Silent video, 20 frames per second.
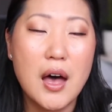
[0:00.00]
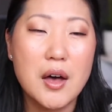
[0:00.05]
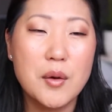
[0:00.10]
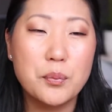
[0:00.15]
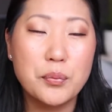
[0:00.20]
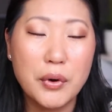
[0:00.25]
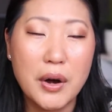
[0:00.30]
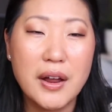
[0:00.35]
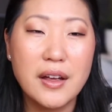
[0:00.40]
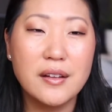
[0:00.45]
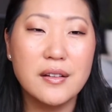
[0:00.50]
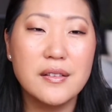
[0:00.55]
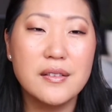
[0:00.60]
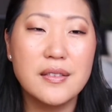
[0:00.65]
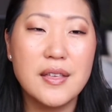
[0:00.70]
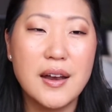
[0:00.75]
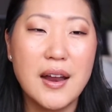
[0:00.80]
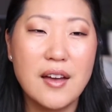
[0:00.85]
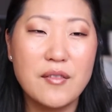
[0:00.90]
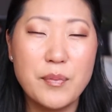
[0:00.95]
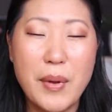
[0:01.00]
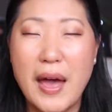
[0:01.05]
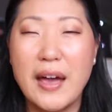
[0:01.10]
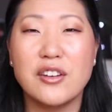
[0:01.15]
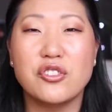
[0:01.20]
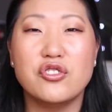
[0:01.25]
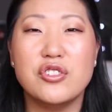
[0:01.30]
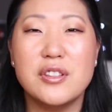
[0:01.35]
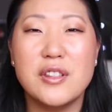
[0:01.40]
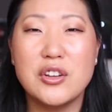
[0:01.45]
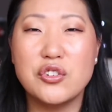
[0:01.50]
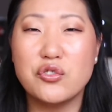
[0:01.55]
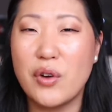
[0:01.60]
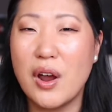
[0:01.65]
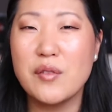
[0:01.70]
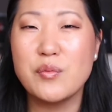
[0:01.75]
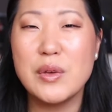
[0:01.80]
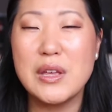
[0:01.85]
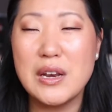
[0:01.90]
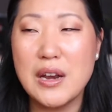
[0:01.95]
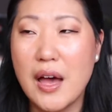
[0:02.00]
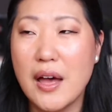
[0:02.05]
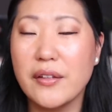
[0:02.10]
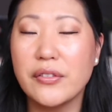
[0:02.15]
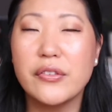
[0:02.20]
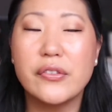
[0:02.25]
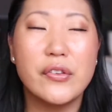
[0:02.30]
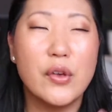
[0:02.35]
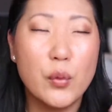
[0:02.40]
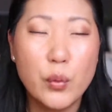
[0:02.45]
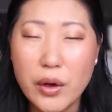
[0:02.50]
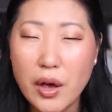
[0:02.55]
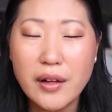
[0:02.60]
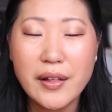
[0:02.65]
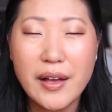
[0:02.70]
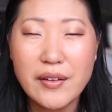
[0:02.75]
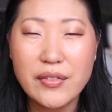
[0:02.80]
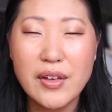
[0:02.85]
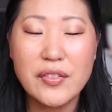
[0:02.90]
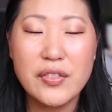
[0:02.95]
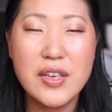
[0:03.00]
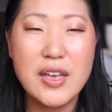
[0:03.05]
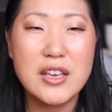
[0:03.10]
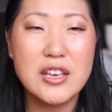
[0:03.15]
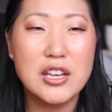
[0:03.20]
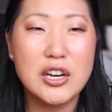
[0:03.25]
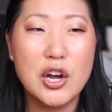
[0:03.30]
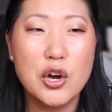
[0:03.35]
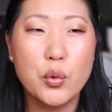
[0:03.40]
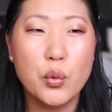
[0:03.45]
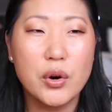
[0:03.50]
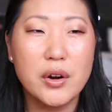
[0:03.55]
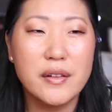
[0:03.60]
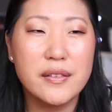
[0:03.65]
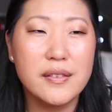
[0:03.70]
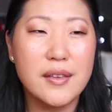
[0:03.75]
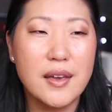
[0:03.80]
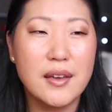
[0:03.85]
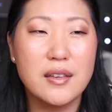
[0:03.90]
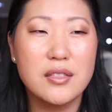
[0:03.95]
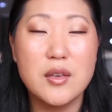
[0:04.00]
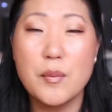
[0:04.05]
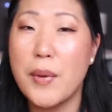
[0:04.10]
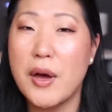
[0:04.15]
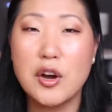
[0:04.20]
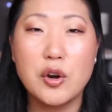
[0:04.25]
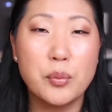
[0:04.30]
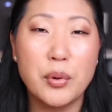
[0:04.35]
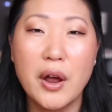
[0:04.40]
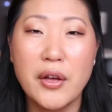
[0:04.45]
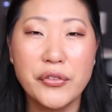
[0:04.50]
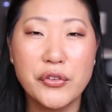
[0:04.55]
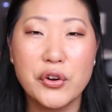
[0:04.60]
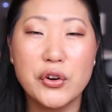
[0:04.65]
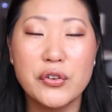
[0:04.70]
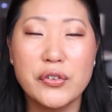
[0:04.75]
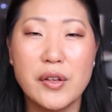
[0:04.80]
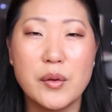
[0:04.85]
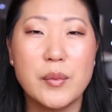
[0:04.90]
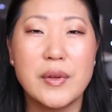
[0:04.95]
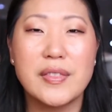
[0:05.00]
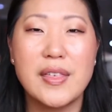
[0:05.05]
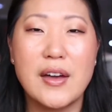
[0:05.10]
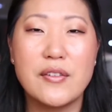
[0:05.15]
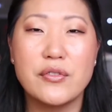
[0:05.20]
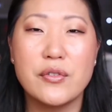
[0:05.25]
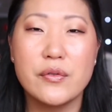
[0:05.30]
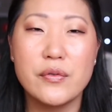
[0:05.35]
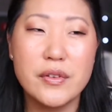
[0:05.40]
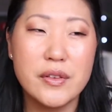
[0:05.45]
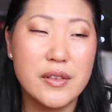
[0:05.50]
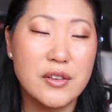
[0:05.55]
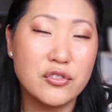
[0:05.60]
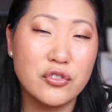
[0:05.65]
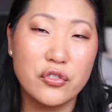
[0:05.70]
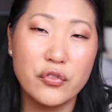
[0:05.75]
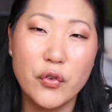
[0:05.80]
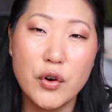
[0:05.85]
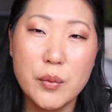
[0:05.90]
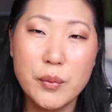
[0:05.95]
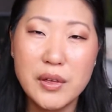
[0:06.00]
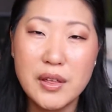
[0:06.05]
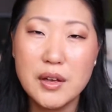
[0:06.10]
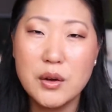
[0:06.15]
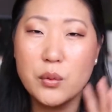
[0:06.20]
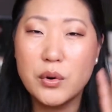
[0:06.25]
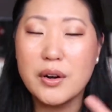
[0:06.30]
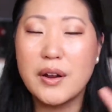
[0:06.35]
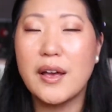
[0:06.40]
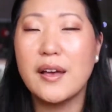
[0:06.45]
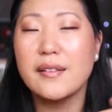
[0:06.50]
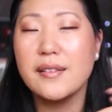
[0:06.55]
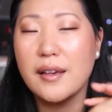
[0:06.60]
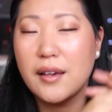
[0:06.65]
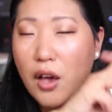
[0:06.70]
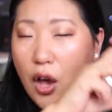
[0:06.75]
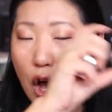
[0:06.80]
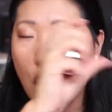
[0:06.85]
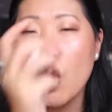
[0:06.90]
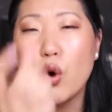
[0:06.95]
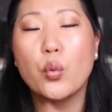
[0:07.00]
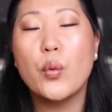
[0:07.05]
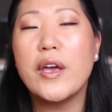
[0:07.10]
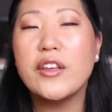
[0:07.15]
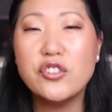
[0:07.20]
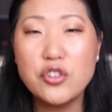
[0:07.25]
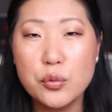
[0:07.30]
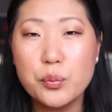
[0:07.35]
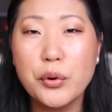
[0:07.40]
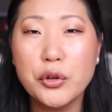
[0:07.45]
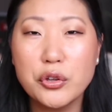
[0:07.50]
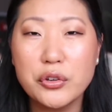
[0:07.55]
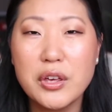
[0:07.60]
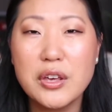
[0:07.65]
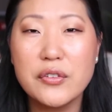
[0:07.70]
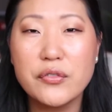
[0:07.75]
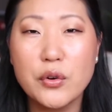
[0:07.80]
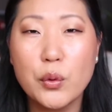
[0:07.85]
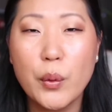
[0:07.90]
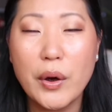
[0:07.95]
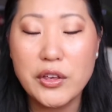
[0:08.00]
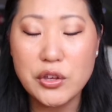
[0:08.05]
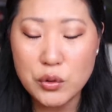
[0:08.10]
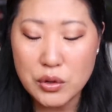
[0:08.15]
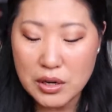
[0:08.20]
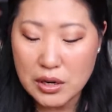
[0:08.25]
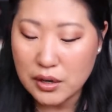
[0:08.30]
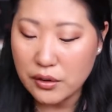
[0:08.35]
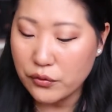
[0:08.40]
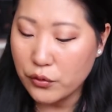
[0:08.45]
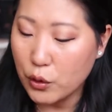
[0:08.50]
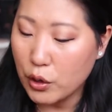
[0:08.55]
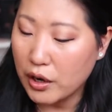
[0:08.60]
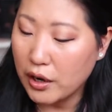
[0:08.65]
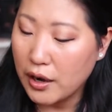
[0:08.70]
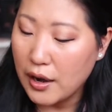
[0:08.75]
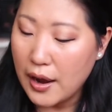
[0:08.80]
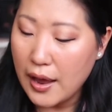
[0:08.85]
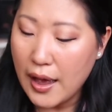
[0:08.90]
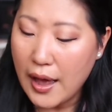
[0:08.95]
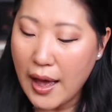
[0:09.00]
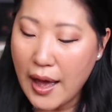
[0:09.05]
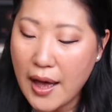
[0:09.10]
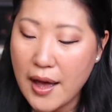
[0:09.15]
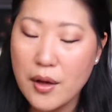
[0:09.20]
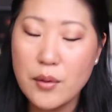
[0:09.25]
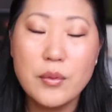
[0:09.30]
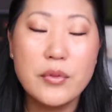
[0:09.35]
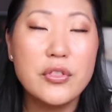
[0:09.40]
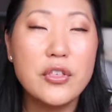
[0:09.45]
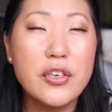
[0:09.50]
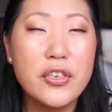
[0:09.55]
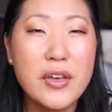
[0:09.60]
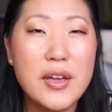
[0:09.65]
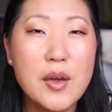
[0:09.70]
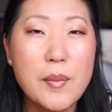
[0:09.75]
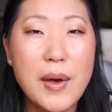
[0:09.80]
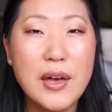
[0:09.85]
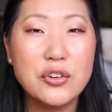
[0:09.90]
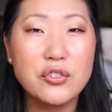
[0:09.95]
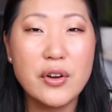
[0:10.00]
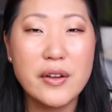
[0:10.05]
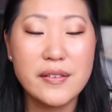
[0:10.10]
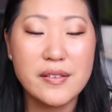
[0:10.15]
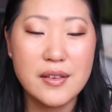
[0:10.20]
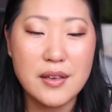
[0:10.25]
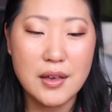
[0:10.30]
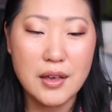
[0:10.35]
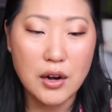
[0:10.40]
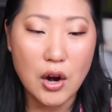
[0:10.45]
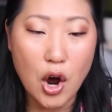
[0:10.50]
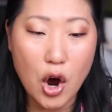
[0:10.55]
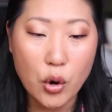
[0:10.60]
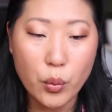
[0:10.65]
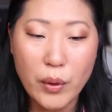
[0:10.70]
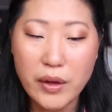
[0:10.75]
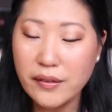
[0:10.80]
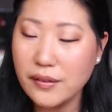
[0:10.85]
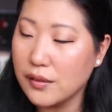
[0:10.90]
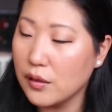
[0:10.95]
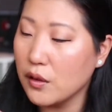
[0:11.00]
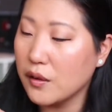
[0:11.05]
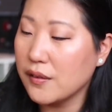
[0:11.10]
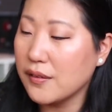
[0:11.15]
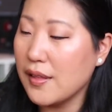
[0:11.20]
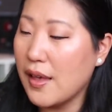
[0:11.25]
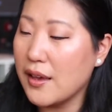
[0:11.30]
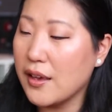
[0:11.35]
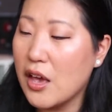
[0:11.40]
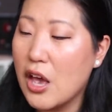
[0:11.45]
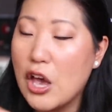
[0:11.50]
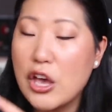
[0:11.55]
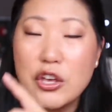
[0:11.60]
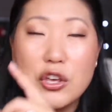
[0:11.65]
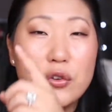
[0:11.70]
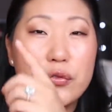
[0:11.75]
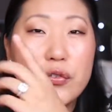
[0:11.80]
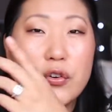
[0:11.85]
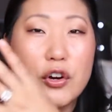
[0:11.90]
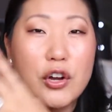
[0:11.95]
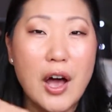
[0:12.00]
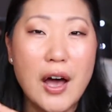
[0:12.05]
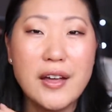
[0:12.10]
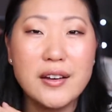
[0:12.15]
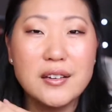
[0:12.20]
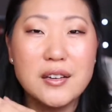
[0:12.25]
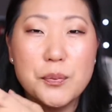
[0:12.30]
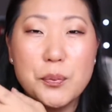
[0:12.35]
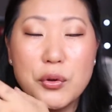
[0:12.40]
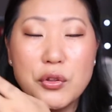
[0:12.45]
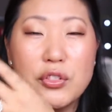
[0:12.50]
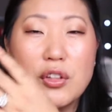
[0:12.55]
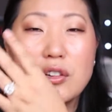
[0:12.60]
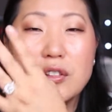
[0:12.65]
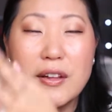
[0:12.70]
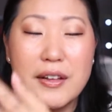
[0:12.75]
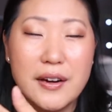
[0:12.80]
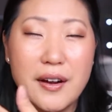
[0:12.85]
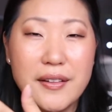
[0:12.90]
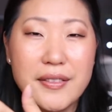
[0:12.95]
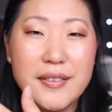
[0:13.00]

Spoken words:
brands that have packaging that drive me nuts. So we all have that thing, you know, where it's like the butter bronzer or something like that from Physicians Formula, where it has like way too bulky for what you need it for. The thing about Trestique, it always looks like you've forgotten to put the lid on